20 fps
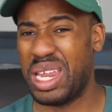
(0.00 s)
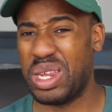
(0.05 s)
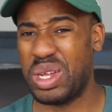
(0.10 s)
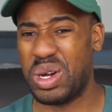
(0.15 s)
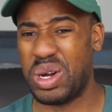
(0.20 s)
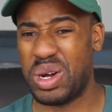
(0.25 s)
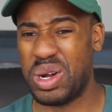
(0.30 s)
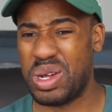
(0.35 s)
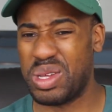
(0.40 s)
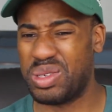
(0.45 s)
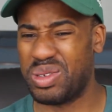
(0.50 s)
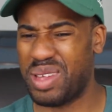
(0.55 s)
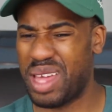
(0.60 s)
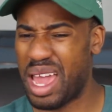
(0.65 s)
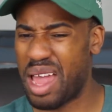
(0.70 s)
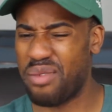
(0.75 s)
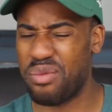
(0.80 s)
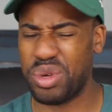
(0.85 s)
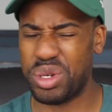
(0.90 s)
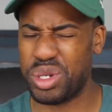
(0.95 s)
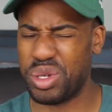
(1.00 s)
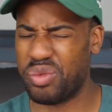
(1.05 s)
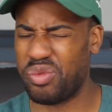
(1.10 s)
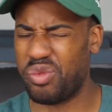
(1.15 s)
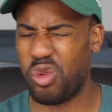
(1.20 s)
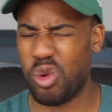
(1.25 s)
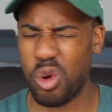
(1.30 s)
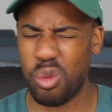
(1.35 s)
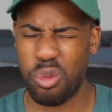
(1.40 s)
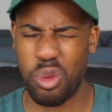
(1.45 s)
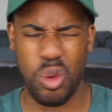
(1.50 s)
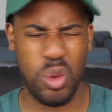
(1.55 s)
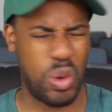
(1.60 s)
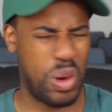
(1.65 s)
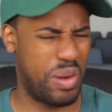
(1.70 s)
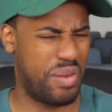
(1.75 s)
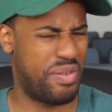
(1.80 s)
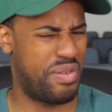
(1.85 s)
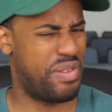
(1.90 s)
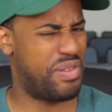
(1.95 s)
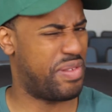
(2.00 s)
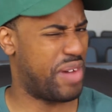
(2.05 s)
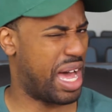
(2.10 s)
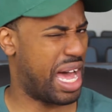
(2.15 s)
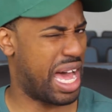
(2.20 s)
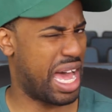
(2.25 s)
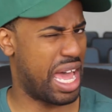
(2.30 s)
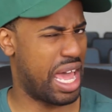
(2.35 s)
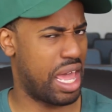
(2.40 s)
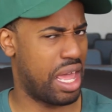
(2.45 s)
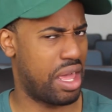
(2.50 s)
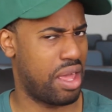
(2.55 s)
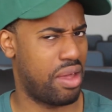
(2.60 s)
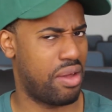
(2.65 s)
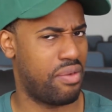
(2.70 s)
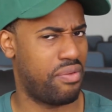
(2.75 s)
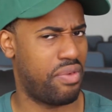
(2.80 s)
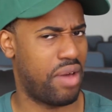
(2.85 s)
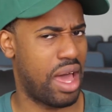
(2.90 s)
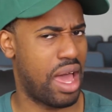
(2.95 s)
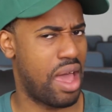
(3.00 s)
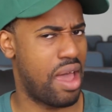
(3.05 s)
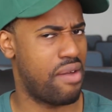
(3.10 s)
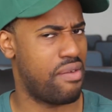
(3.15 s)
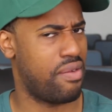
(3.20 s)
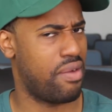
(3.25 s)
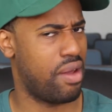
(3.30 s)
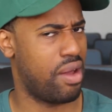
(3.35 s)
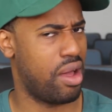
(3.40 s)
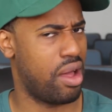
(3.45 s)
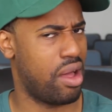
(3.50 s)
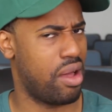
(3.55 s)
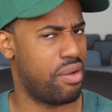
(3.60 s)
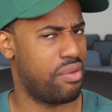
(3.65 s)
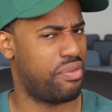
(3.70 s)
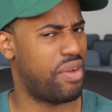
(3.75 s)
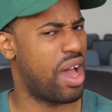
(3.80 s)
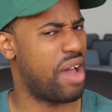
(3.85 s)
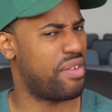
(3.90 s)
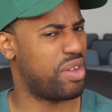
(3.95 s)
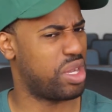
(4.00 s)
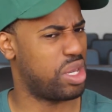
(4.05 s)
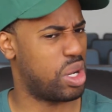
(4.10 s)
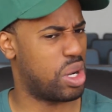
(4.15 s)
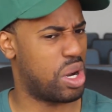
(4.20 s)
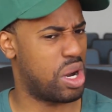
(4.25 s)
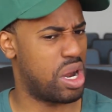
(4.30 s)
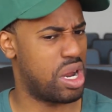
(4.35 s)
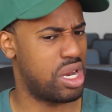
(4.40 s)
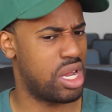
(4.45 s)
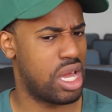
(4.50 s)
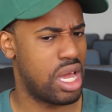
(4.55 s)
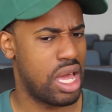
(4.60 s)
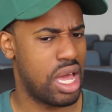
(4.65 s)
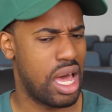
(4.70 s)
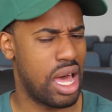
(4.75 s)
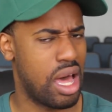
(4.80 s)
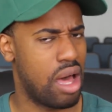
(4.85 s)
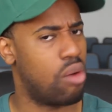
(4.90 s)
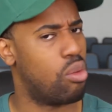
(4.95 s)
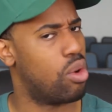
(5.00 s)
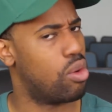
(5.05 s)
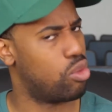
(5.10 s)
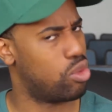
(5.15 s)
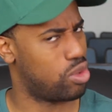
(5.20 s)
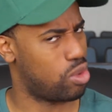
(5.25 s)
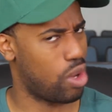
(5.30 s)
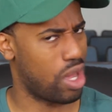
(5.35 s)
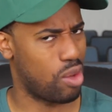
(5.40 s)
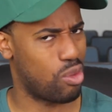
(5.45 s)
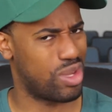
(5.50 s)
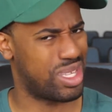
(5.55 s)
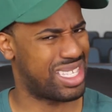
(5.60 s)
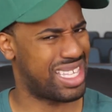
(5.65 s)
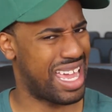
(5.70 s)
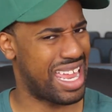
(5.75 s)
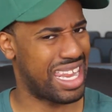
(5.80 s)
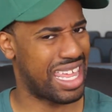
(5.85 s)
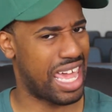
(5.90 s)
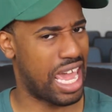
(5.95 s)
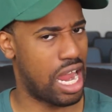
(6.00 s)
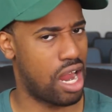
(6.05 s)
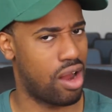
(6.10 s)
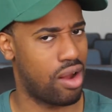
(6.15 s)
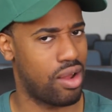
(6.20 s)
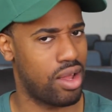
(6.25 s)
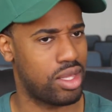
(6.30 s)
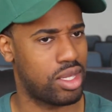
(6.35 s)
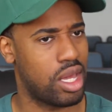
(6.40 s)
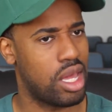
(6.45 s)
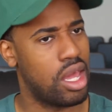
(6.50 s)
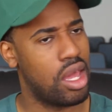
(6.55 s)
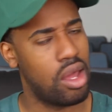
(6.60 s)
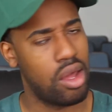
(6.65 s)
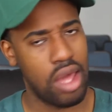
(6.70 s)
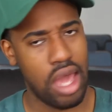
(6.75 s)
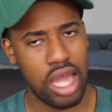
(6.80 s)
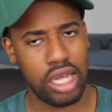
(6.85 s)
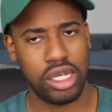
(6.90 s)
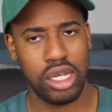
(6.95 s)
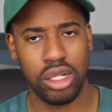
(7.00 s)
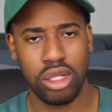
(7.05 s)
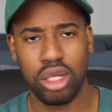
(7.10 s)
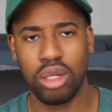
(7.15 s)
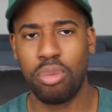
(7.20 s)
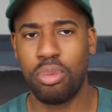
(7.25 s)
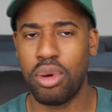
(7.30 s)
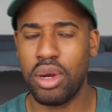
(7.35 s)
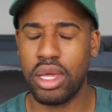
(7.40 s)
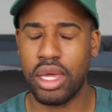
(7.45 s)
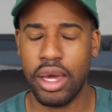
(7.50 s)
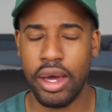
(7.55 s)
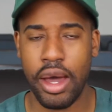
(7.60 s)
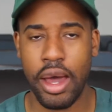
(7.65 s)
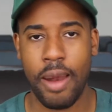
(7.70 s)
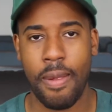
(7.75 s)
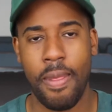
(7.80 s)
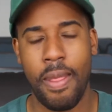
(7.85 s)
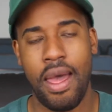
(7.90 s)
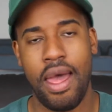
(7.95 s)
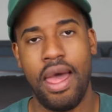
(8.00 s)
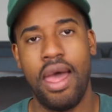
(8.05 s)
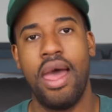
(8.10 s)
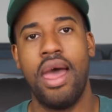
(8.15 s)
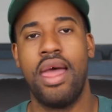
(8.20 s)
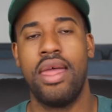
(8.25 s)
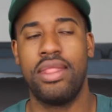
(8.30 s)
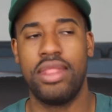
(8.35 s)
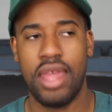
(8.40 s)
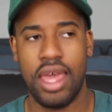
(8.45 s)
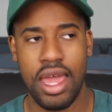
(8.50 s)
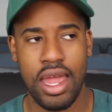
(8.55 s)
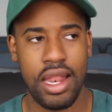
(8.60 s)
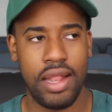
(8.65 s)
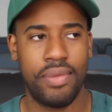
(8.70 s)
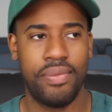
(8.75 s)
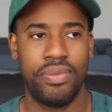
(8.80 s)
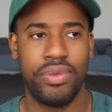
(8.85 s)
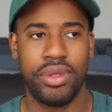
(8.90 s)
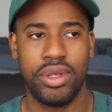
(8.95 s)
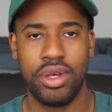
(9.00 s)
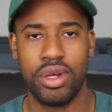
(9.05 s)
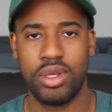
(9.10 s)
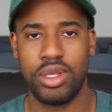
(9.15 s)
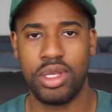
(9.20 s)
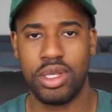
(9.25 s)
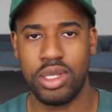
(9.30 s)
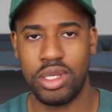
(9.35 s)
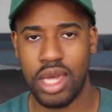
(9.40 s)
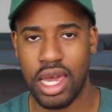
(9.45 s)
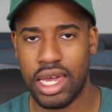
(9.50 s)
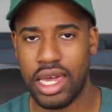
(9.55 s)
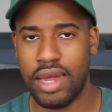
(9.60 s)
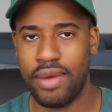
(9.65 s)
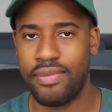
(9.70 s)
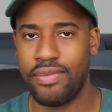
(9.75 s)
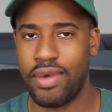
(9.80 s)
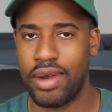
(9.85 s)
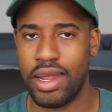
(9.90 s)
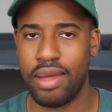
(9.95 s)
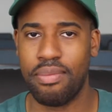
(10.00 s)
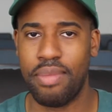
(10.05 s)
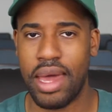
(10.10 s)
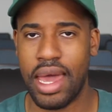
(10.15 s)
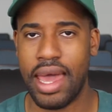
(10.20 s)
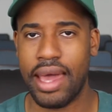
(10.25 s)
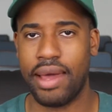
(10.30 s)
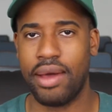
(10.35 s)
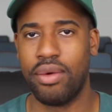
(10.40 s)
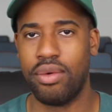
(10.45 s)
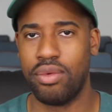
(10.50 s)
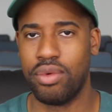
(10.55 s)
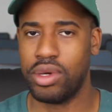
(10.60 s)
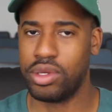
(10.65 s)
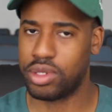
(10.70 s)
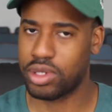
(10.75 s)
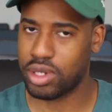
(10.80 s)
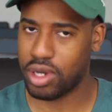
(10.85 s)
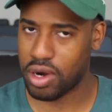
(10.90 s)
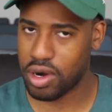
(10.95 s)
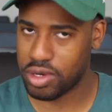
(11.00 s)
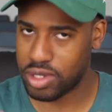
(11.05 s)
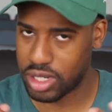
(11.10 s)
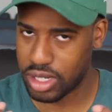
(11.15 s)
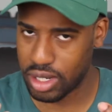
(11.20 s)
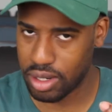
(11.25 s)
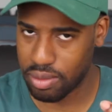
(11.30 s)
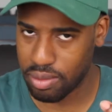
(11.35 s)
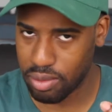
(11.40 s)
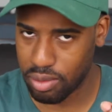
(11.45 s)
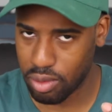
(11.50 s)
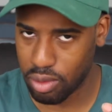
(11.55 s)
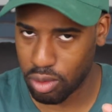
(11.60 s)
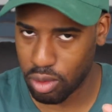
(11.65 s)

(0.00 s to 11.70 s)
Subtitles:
yards, with an average of 4.5 a yard, was 10 carries. Actually looked pretty good. And then your second running back was Carson